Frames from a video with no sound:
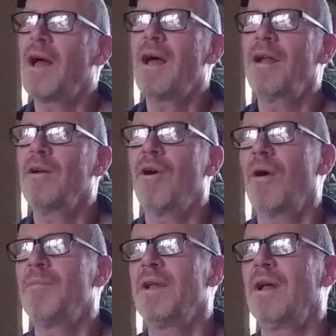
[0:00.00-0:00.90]
I don't know. I
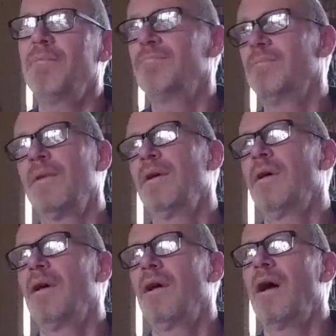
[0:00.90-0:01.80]
mean,
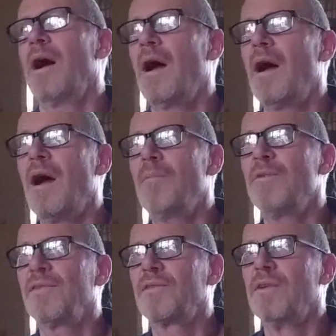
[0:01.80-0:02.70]
I'm
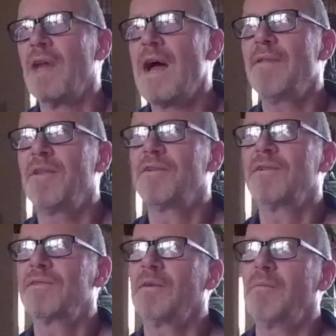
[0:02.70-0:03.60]
just glad that
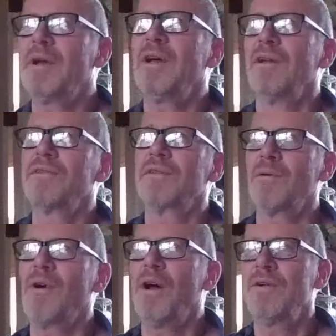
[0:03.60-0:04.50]
there's somebody else
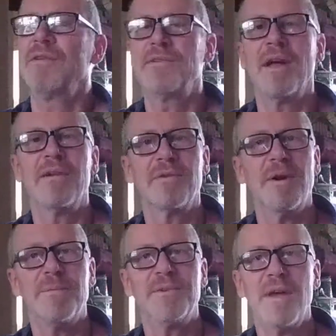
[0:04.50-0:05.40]
that understands what
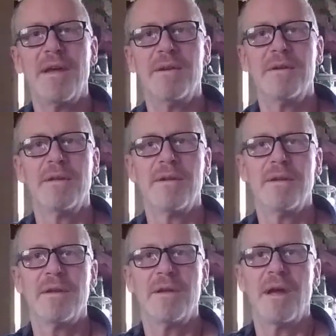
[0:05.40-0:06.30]
I'm saying.
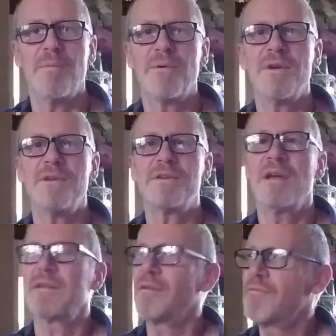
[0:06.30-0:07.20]
I
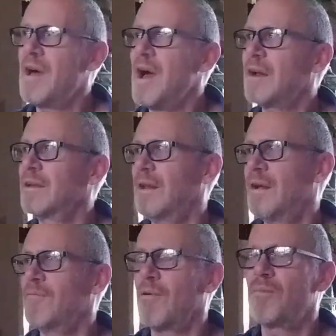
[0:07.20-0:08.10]
appreciate the fact, and
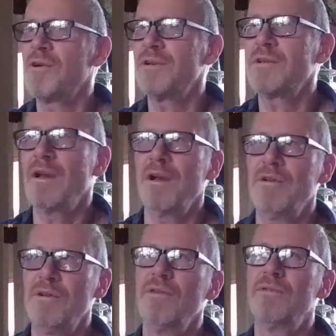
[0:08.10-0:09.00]
I've appreciated
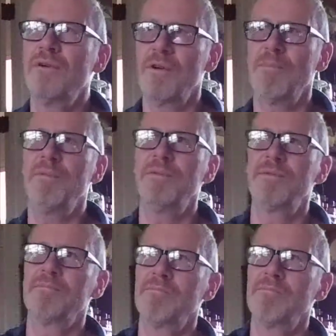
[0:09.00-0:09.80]
YouTube's,